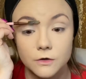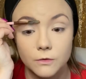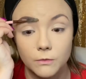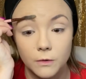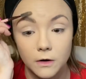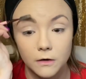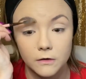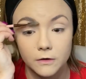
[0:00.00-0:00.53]

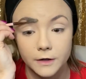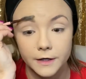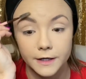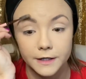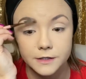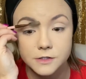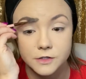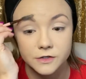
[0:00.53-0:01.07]

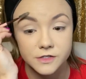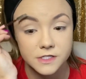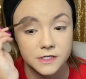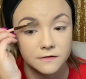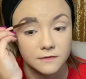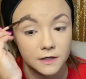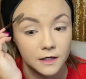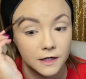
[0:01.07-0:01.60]
Walgreens or
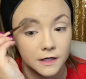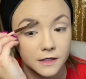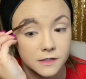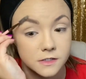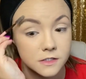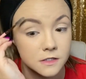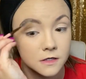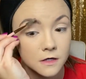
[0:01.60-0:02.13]

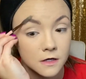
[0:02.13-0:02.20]
CVS,